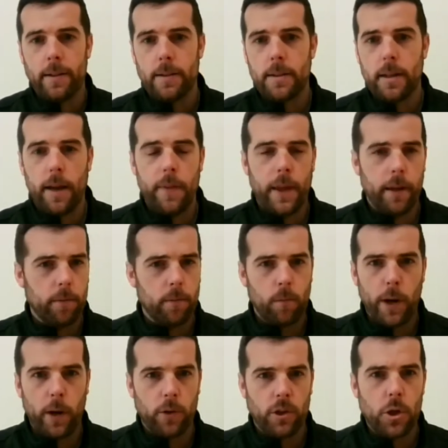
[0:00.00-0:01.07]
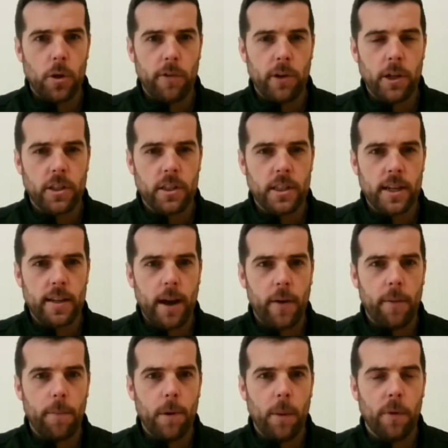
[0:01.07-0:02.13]
then went on to university down
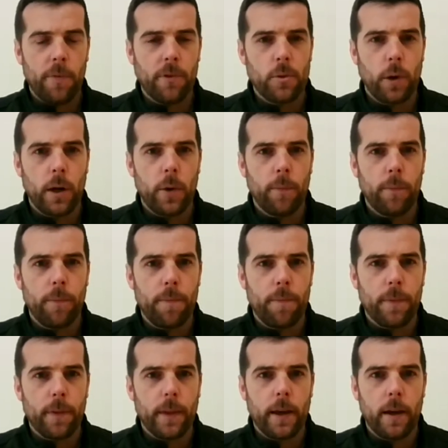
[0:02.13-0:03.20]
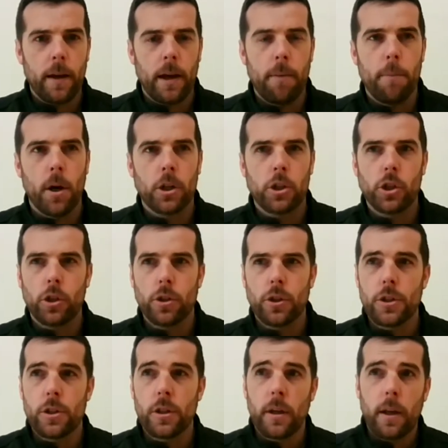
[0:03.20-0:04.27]
in Plymouth as well at
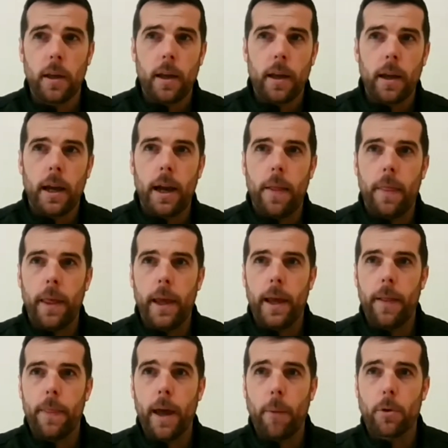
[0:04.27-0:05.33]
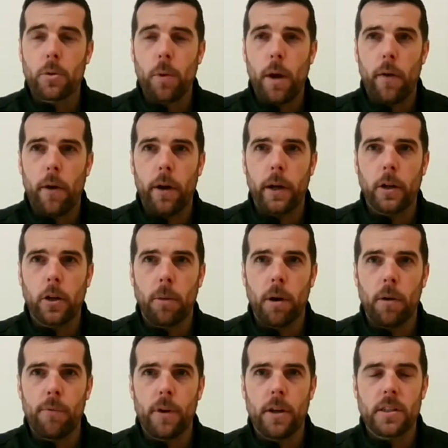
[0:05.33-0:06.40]
Marjons. And then that was where I got my
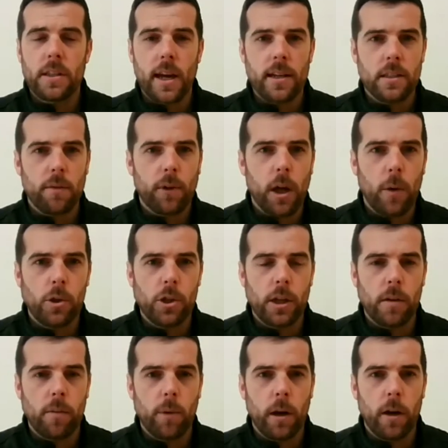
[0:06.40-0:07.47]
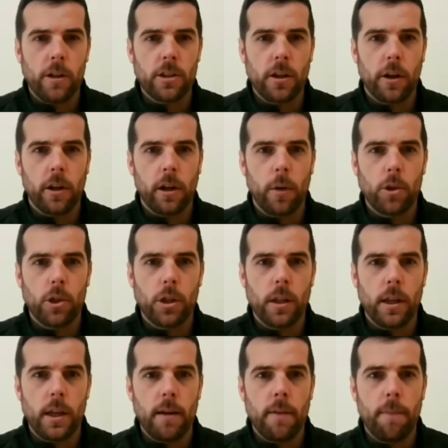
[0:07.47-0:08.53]
first taste of coaching when I started coaching
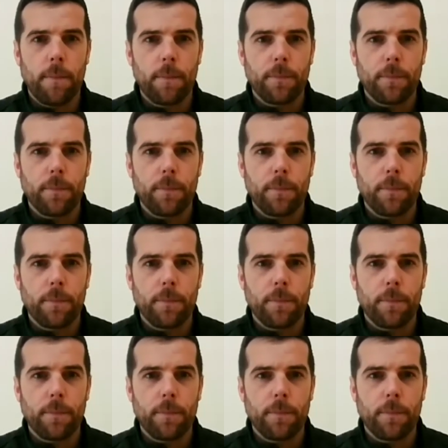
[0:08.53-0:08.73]
the